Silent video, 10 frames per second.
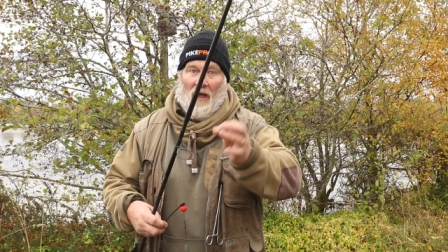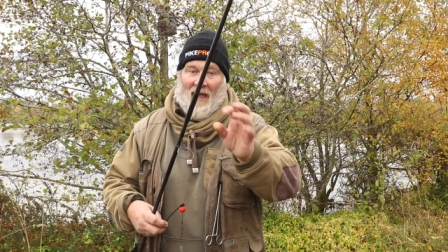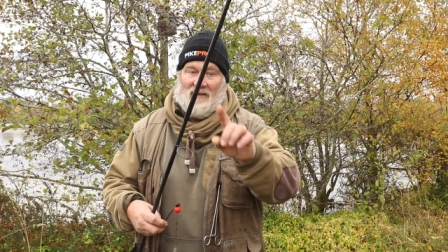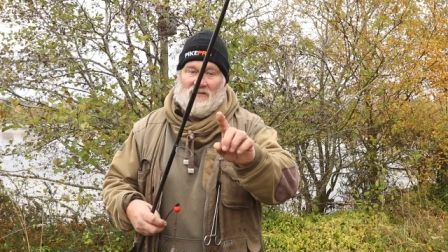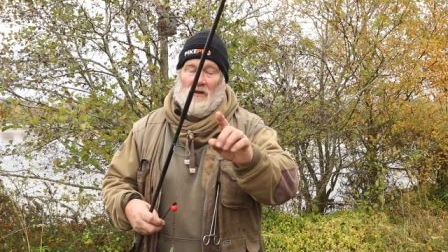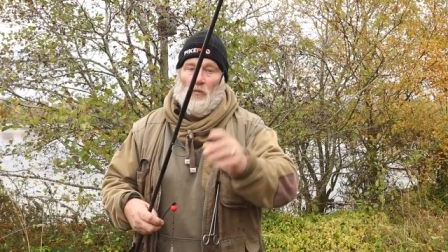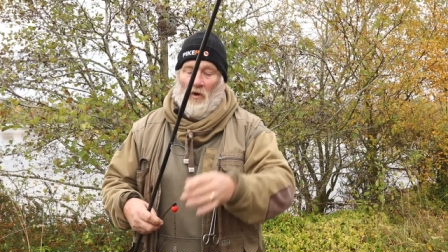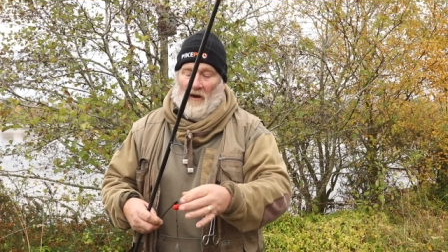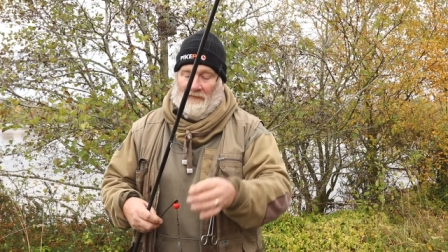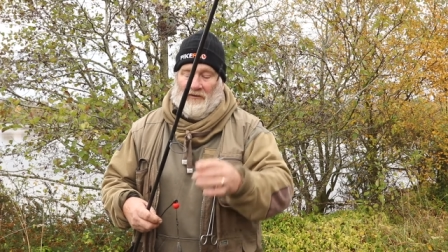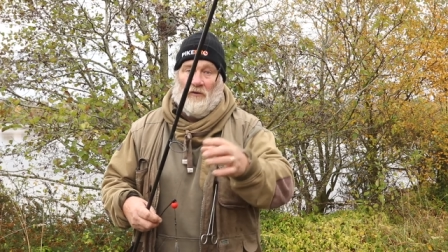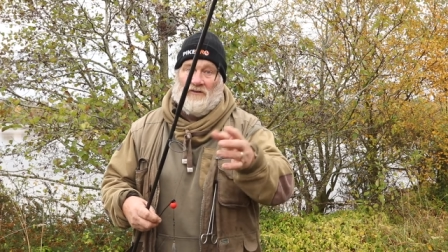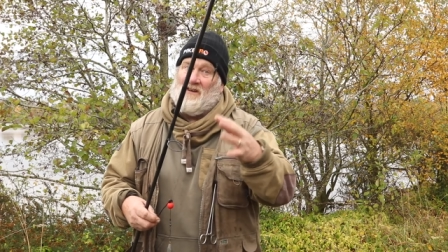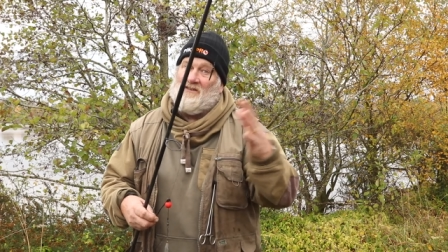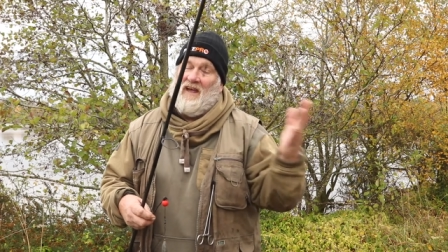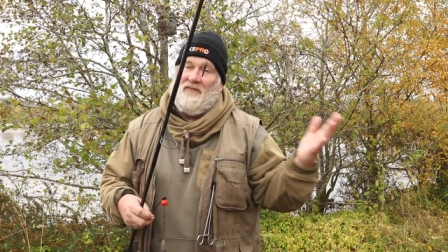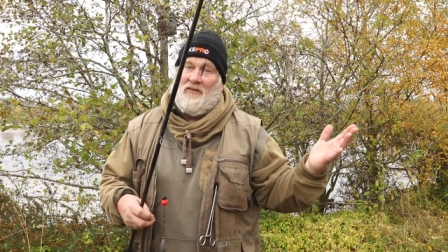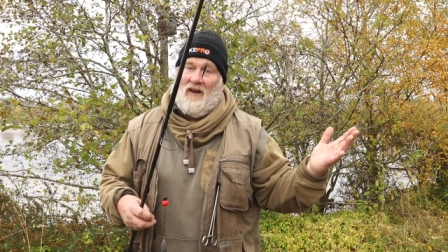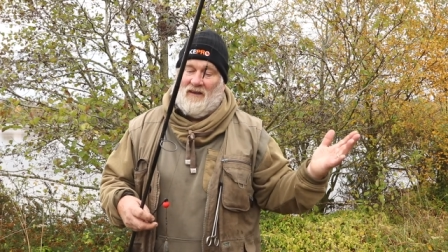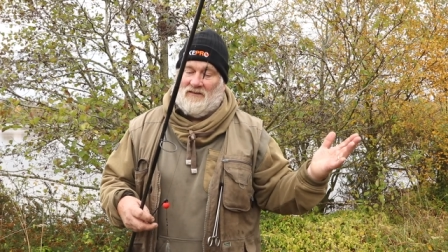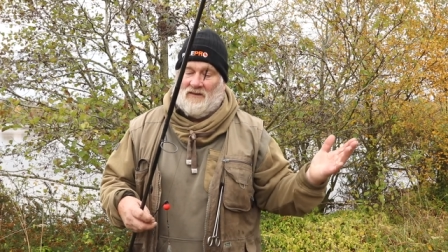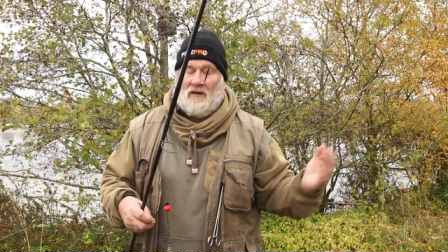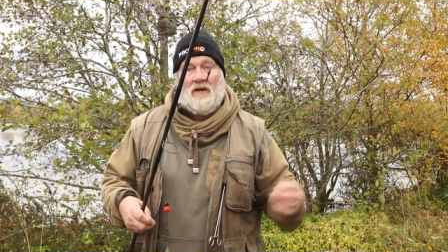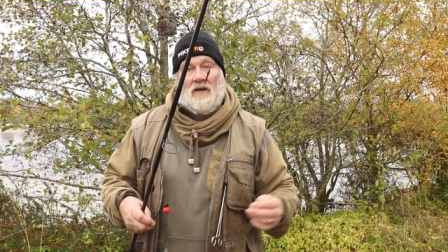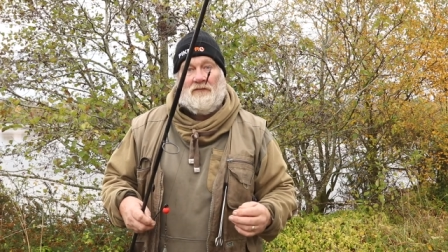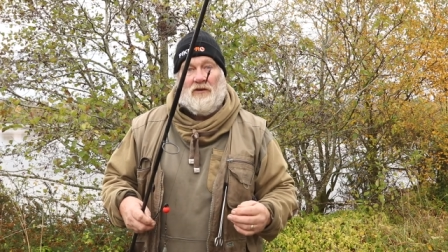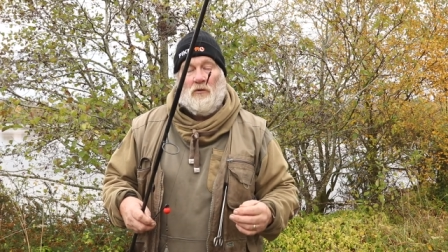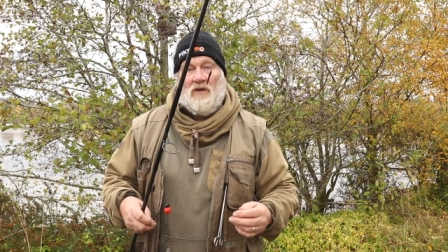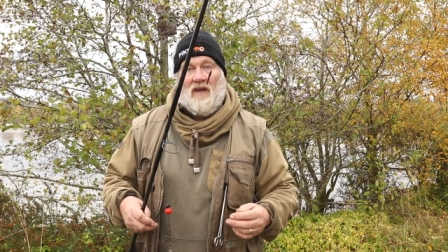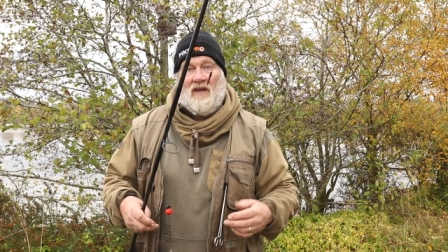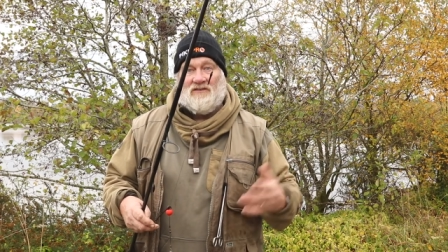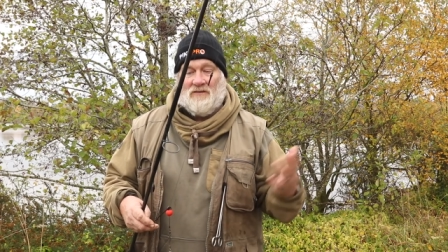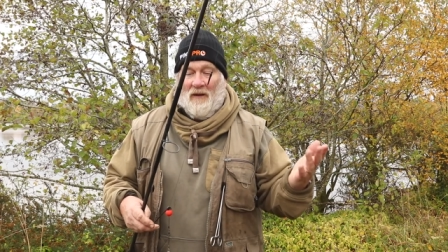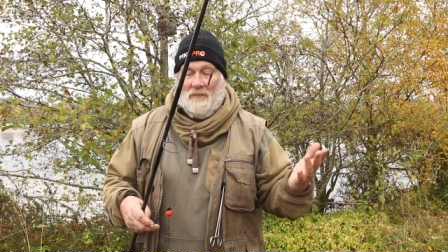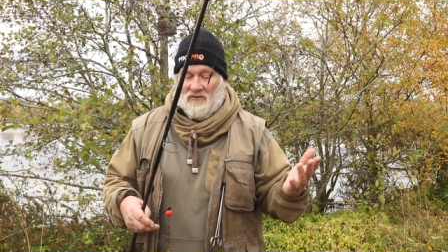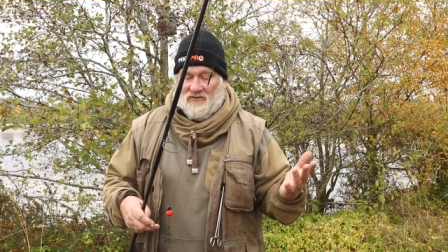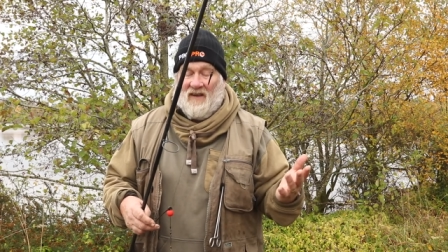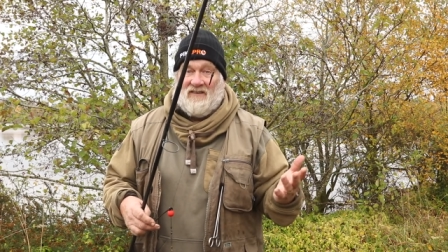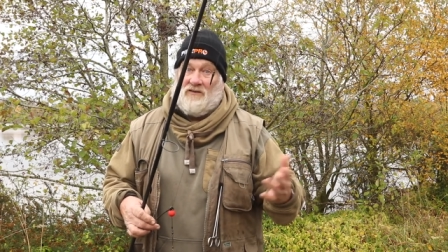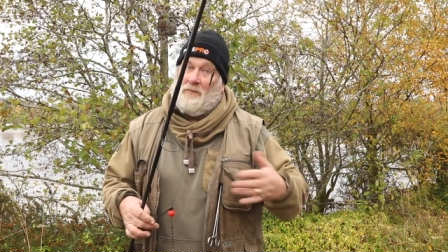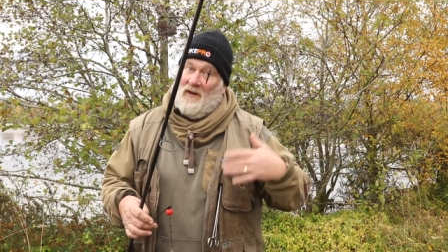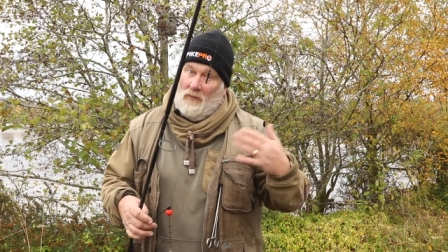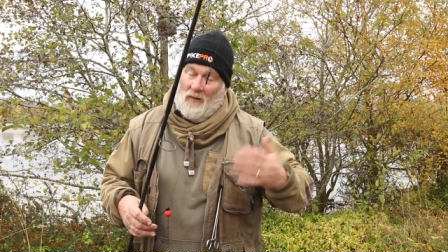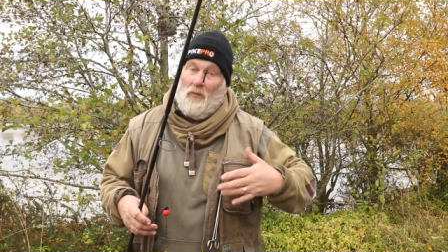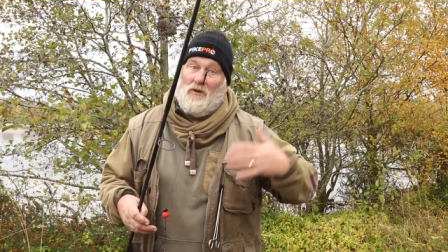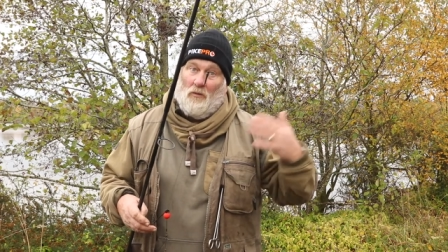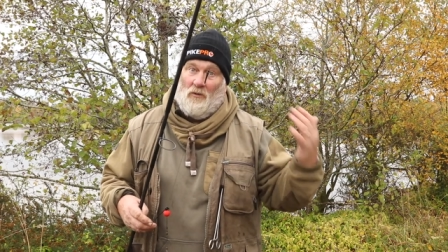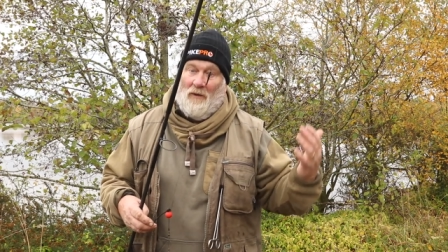Excellent wire. I've used this now for the last few years to make my traces up anyway, when you want to